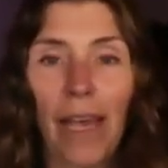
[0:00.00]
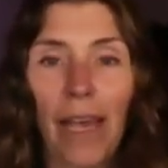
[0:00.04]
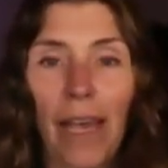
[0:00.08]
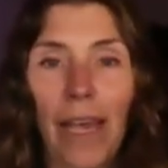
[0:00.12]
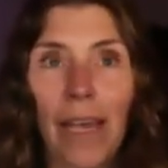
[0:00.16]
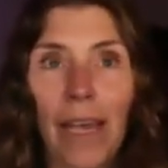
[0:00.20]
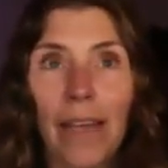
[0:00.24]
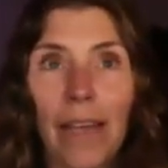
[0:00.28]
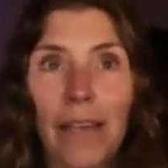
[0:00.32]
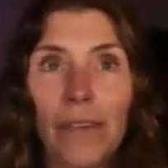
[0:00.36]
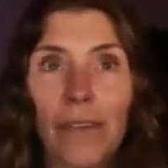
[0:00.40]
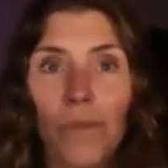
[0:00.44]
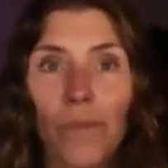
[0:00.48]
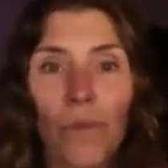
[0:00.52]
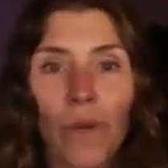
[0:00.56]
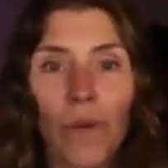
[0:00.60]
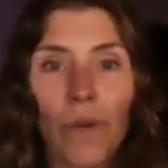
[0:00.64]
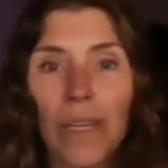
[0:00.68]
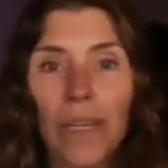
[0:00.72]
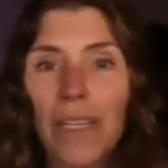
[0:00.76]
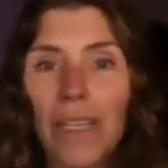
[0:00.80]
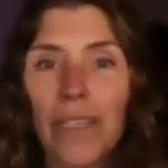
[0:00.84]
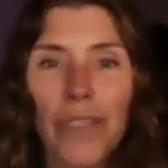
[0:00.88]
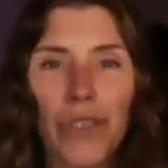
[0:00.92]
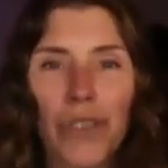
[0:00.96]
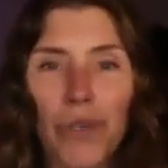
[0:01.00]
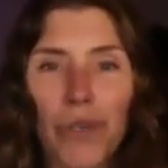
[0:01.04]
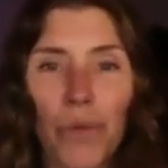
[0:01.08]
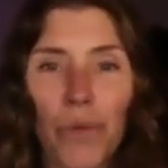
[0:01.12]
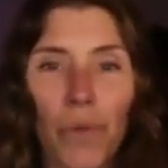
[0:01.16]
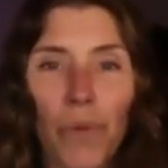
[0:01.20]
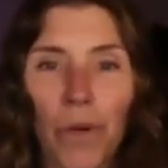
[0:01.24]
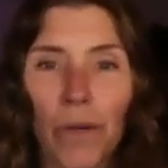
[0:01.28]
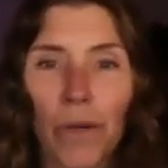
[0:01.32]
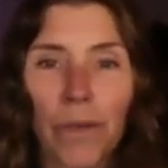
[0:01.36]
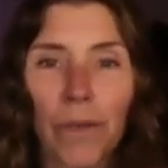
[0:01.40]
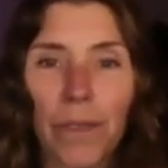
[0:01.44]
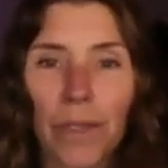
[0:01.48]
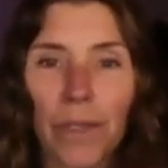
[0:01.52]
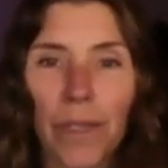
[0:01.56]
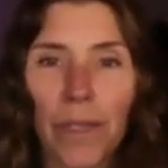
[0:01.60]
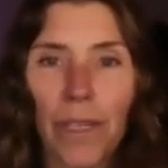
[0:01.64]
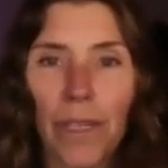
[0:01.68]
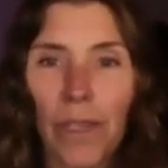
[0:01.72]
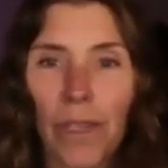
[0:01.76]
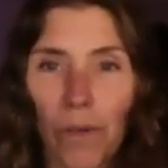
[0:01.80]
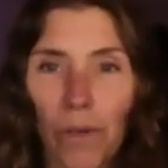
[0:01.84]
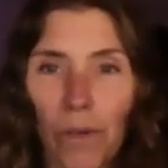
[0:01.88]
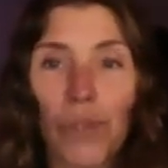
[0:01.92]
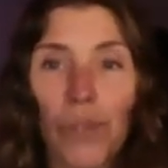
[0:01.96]
And what is your world?
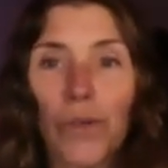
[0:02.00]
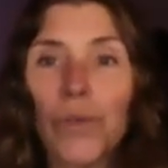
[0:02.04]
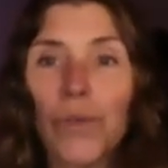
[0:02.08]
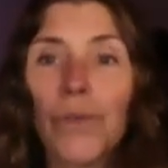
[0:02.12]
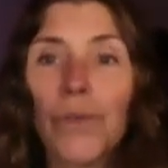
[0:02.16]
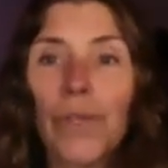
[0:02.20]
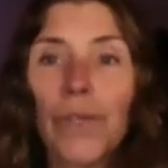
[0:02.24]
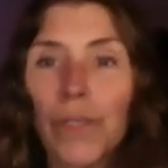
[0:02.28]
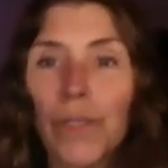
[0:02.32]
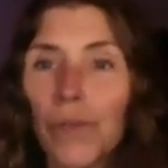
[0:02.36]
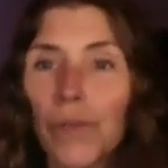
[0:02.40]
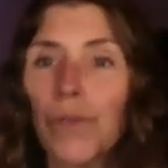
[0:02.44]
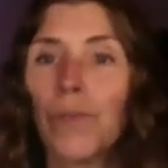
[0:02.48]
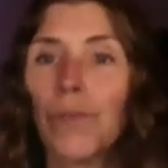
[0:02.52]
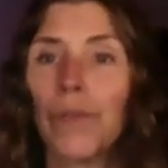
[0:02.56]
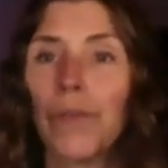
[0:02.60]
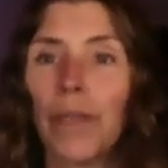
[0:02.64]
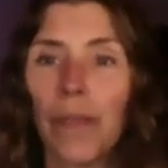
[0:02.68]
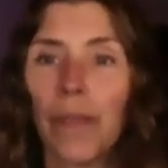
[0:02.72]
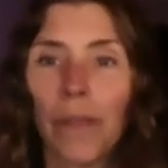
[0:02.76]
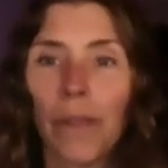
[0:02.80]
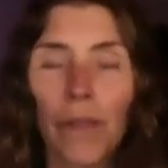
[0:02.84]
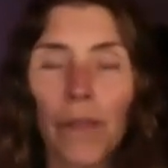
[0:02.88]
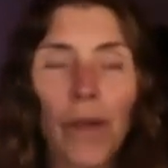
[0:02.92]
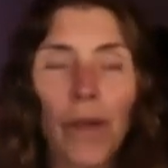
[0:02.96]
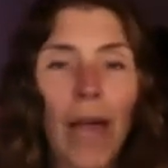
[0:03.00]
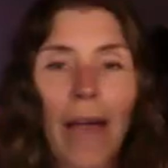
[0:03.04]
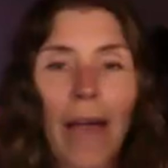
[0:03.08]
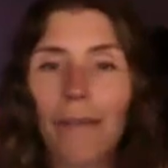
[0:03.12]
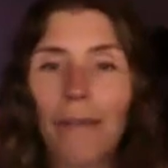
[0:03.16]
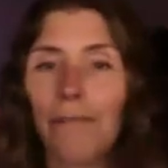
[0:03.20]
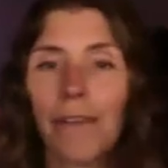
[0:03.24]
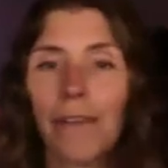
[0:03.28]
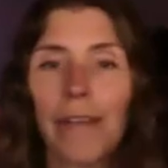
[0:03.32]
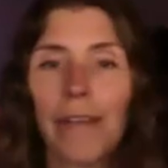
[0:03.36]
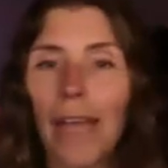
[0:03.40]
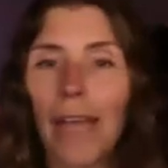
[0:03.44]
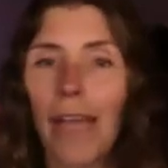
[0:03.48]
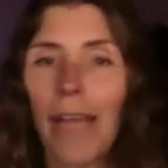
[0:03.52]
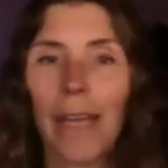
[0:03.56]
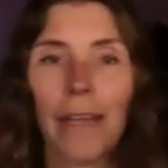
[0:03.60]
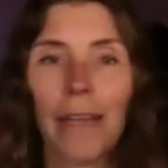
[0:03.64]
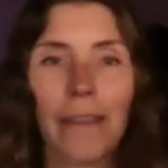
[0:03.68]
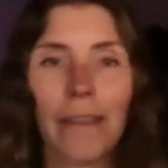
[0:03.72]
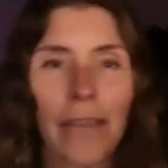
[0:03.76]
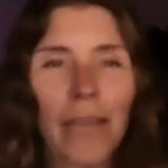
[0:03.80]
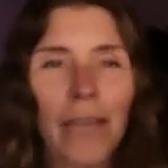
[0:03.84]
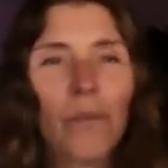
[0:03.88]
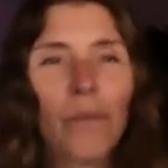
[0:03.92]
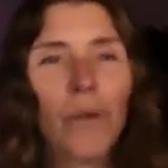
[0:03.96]
Truly, truly, look every
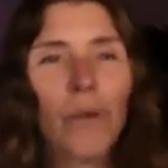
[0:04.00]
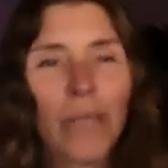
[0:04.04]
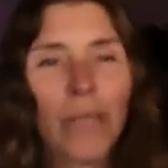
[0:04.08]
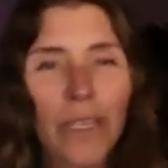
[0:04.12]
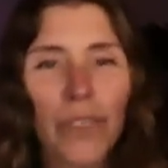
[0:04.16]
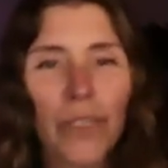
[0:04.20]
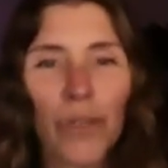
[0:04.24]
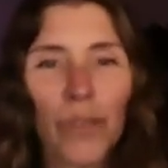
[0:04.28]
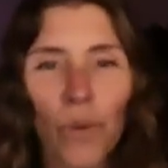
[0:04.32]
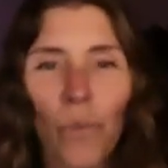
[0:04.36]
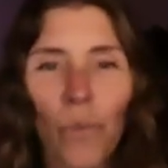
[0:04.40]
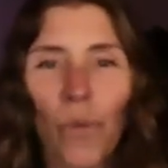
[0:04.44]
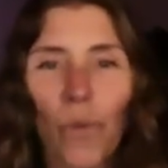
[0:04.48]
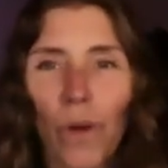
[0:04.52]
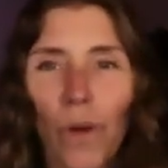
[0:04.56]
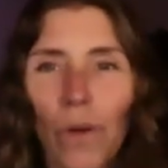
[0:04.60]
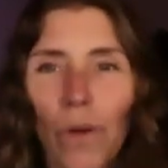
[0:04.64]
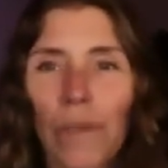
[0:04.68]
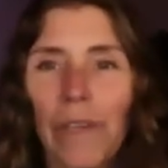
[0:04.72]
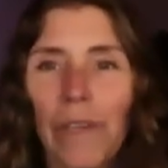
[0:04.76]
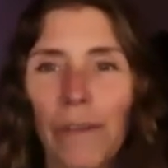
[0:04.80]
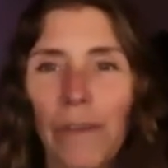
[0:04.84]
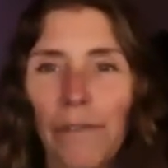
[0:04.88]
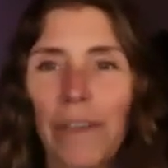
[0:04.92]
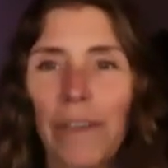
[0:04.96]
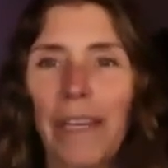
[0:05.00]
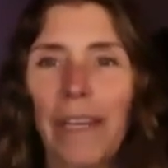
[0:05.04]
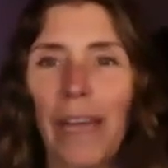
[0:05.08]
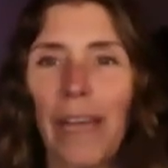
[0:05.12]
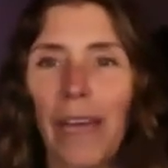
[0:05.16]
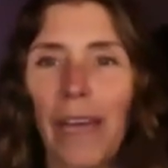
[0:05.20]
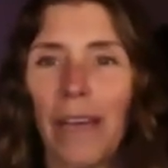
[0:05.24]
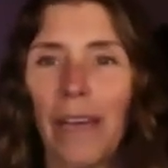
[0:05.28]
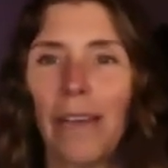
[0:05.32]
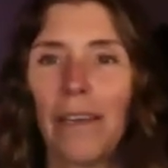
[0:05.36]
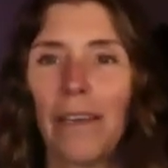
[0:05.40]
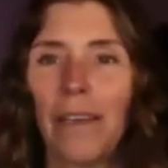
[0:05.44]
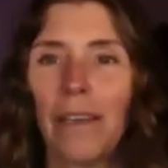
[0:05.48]
day. Like, what is your world every day?